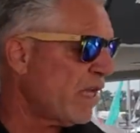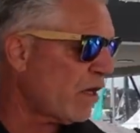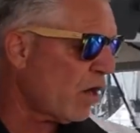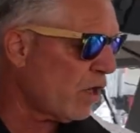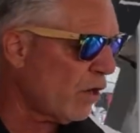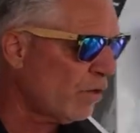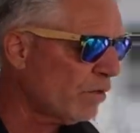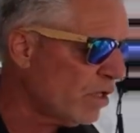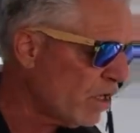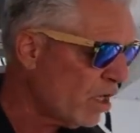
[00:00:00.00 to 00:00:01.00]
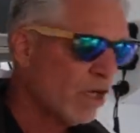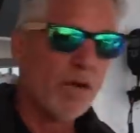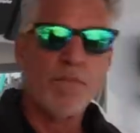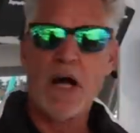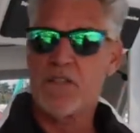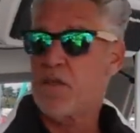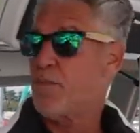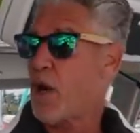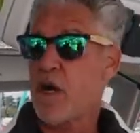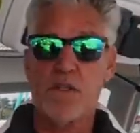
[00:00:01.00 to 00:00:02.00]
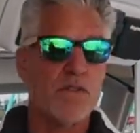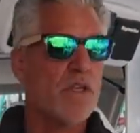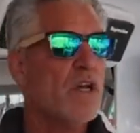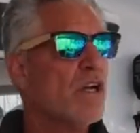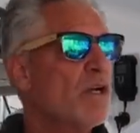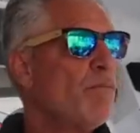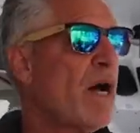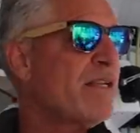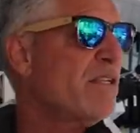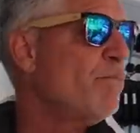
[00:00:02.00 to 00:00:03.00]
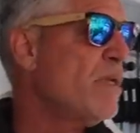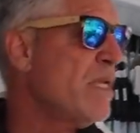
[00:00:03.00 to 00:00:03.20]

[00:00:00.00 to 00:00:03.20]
make our own composite parts, composite